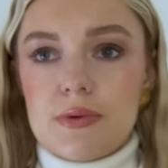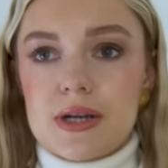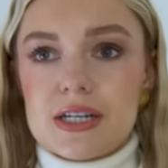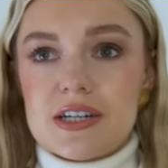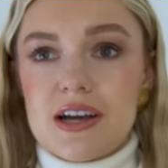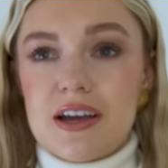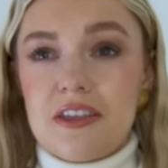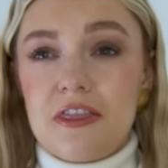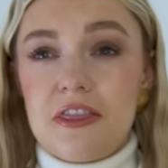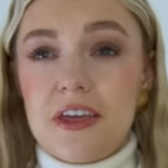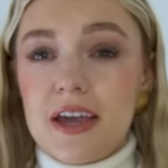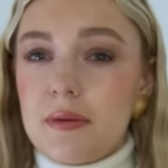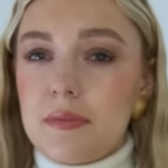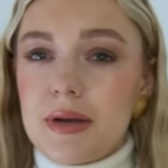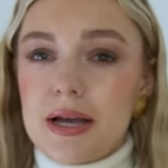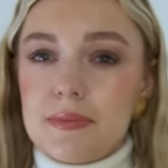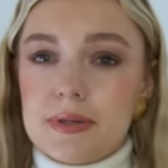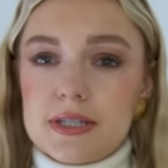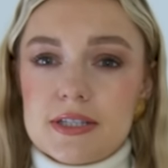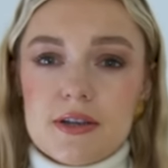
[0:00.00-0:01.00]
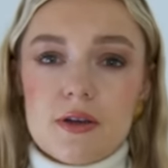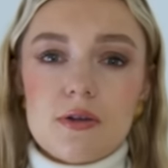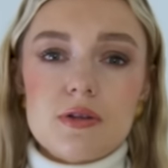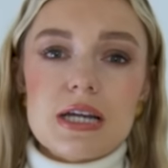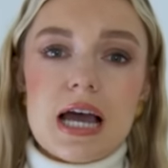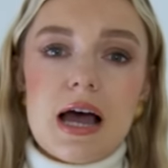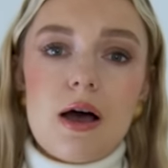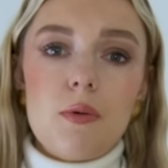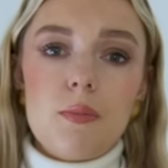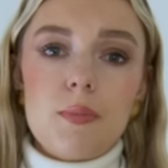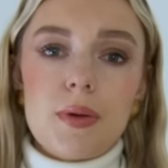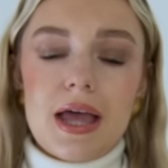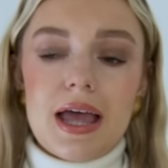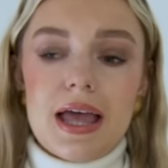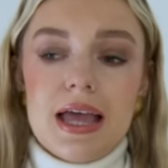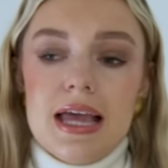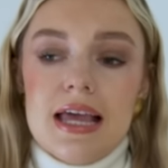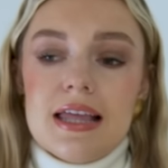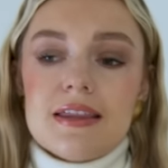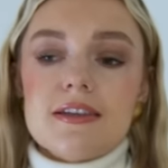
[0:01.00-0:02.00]
which I think might be sold out, but
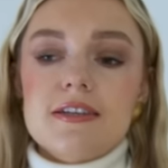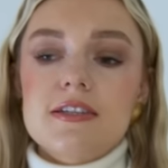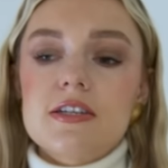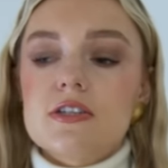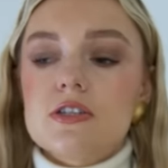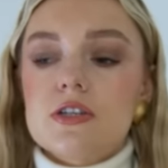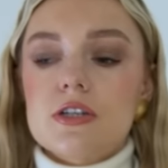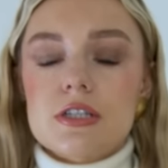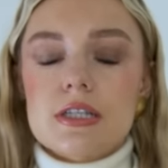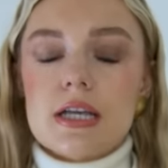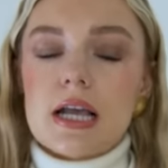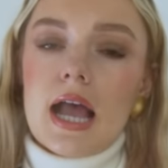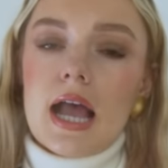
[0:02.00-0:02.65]
this is just a